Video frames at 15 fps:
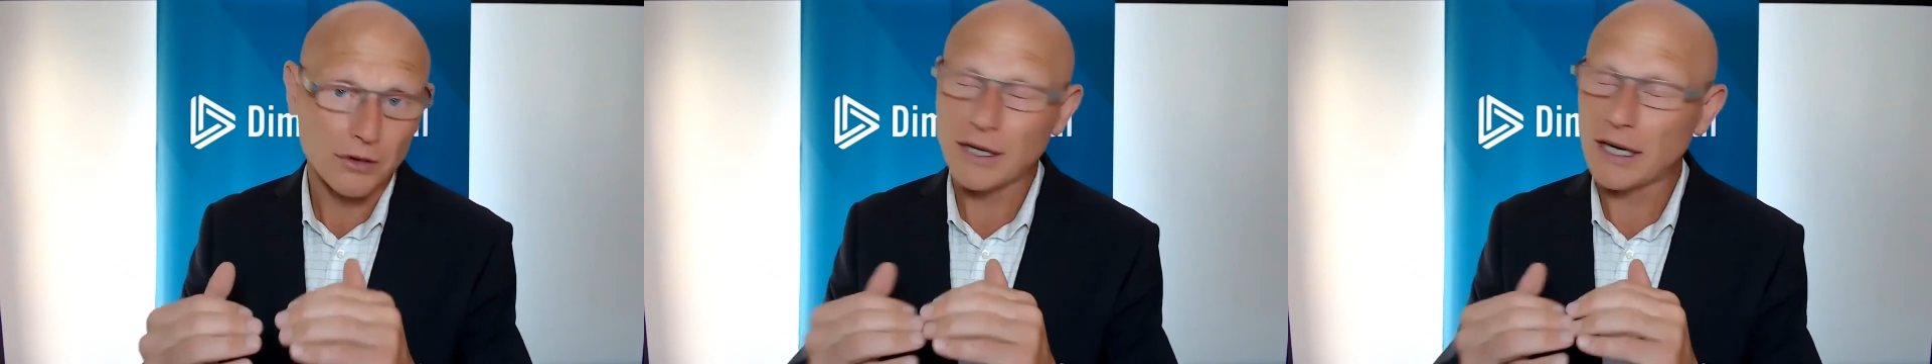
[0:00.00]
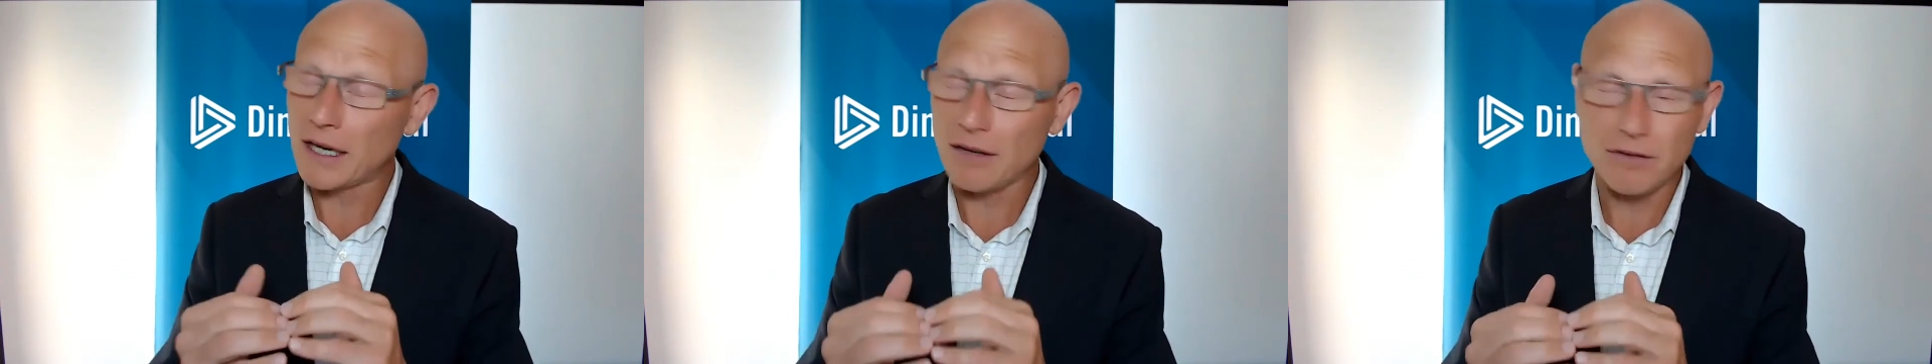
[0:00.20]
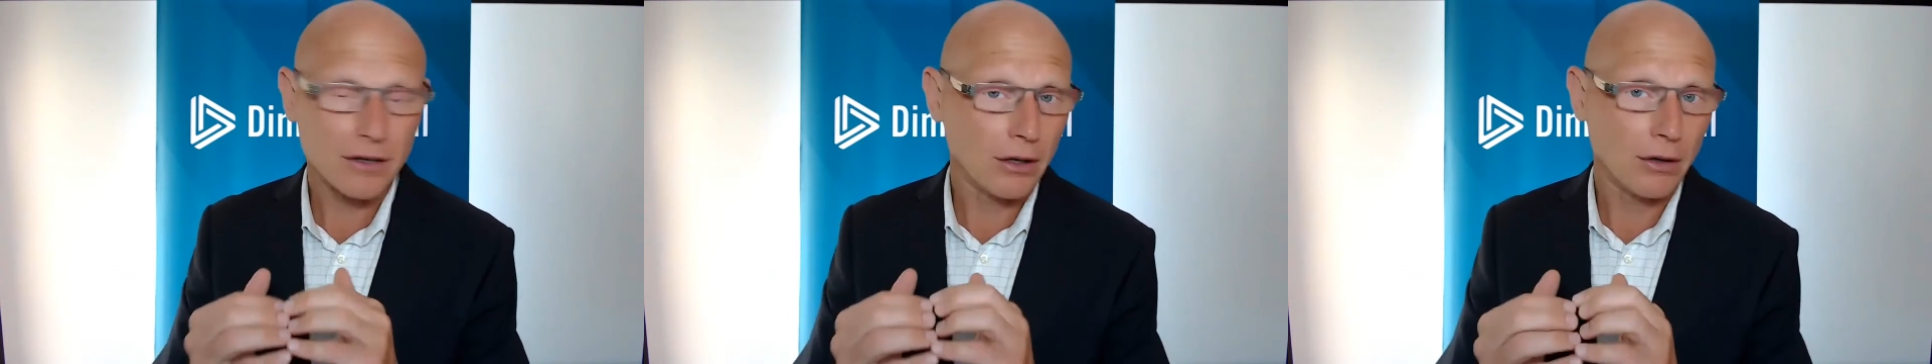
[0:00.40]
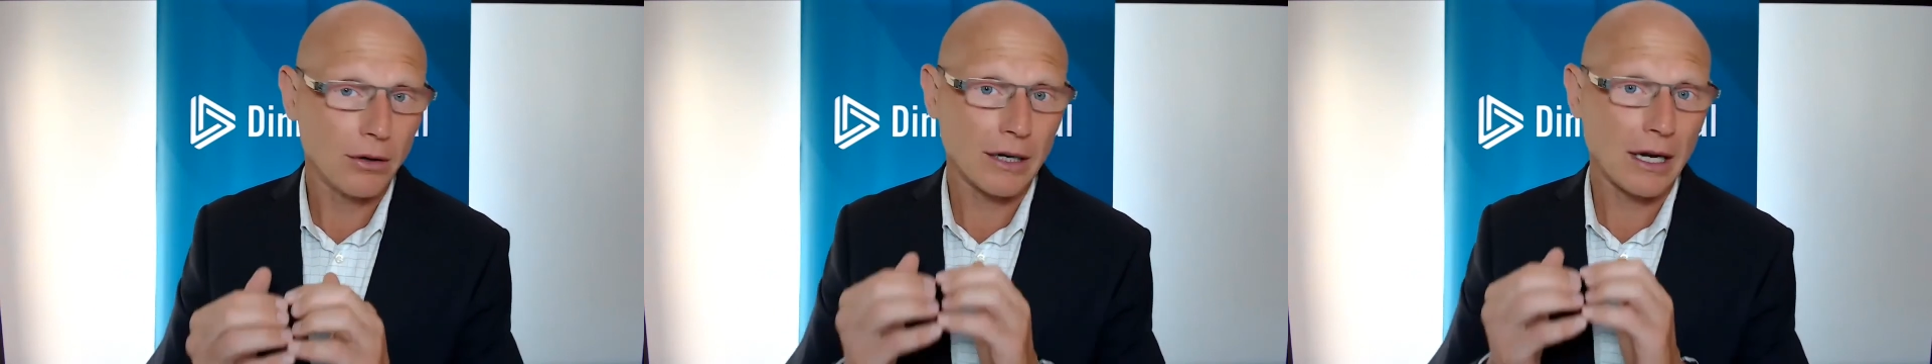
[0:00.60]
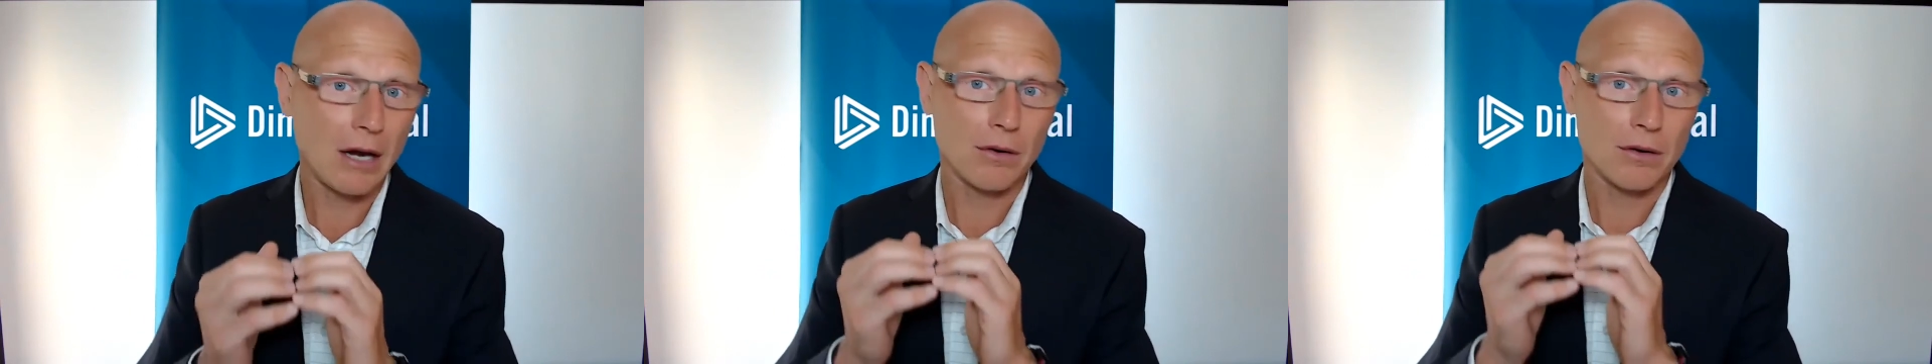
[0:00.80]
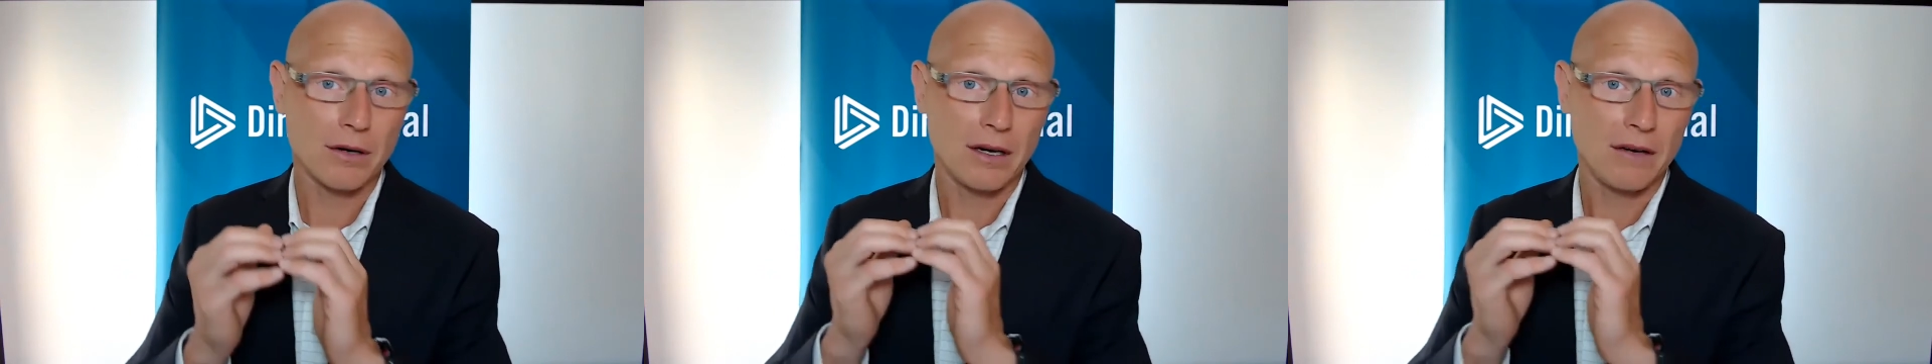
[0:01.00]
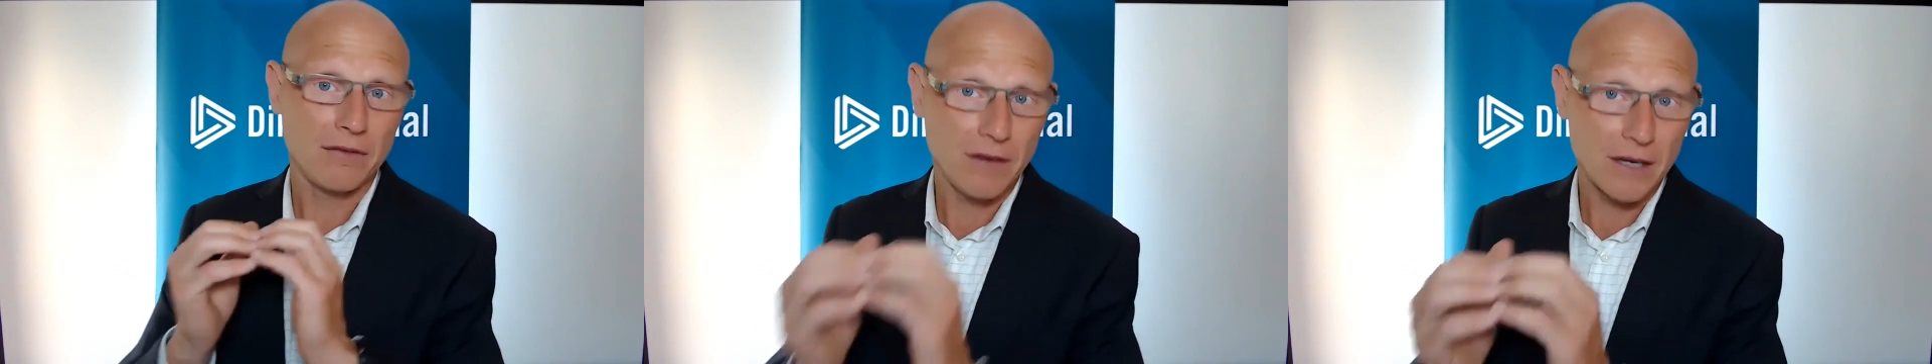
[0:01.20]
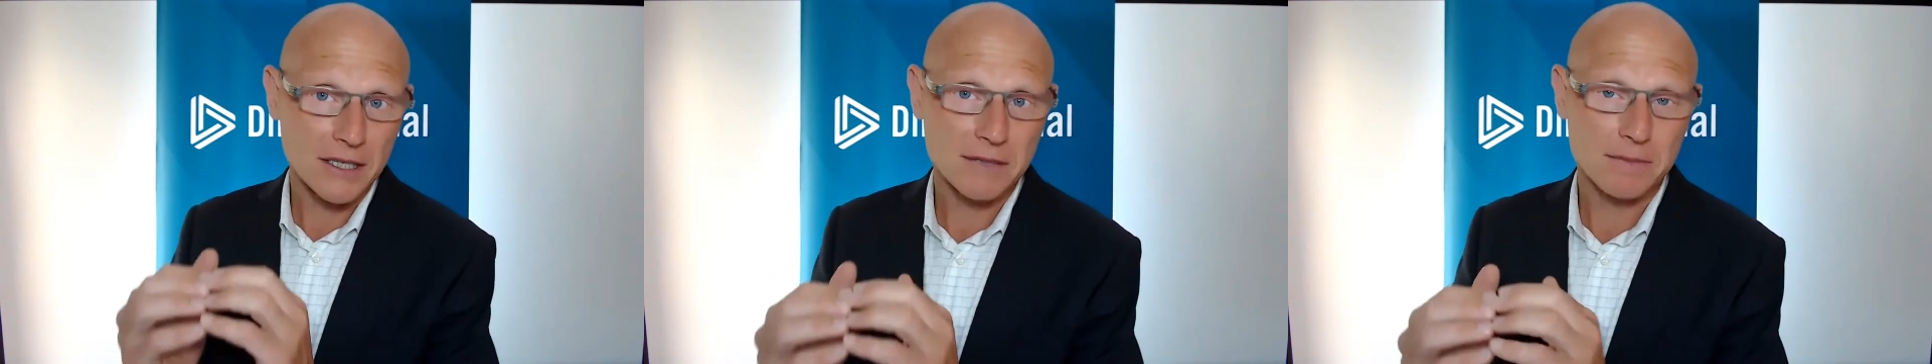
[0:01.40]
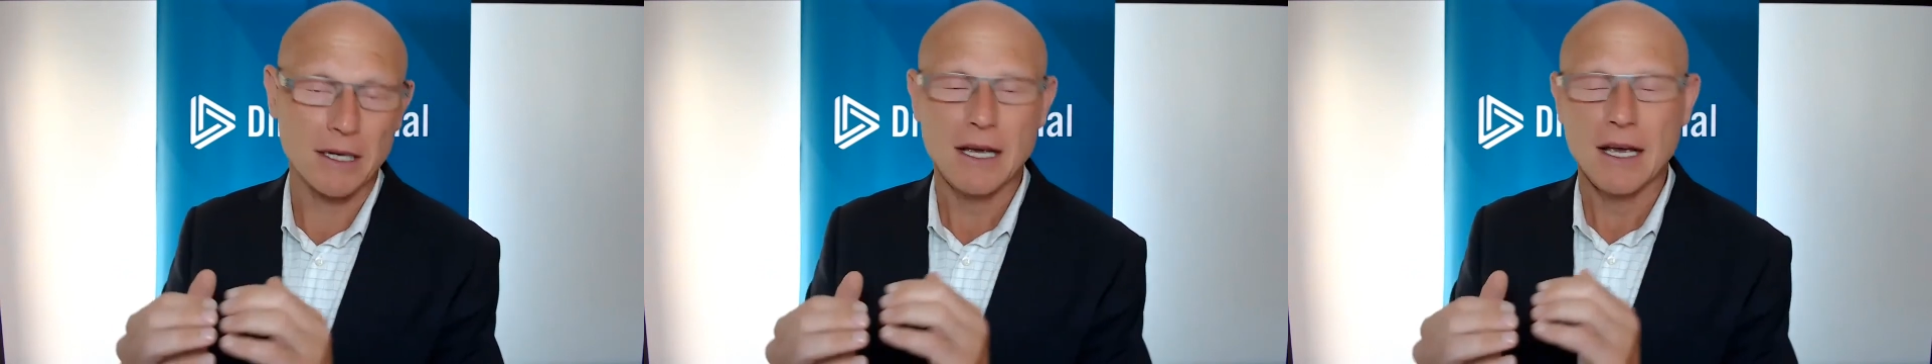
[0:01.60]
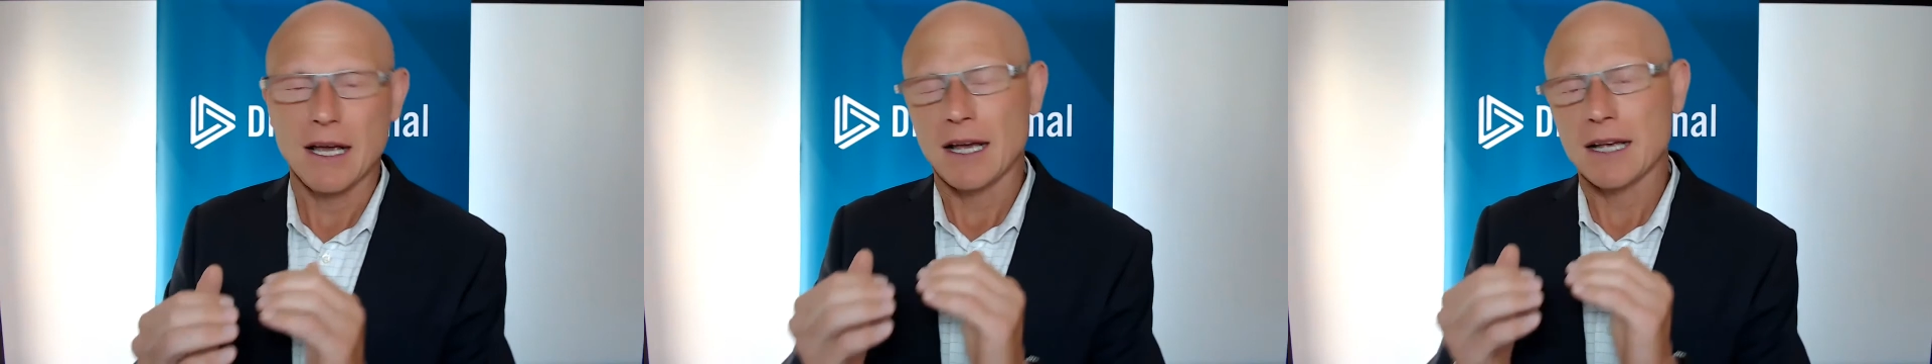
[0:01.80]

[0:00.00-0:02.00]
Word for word: not even on our investment,